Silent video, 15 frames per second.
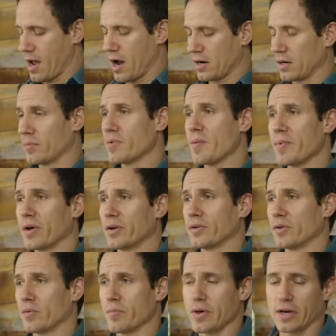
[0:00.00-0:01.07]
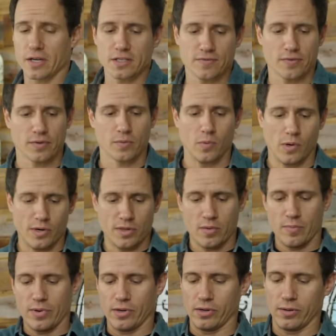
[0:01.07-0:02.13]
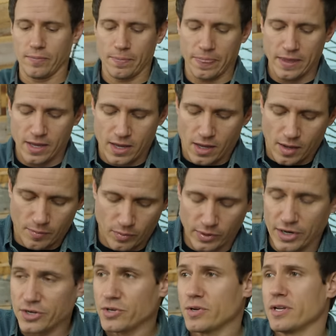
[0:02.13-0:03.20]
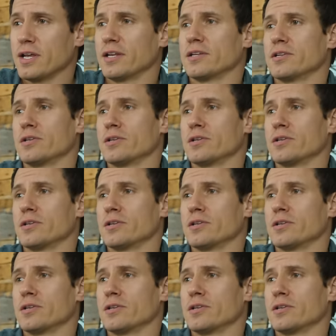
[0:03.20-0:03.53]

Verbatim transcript: I don't know, maybe I'll do a mix for the one in the middle. But what I do need to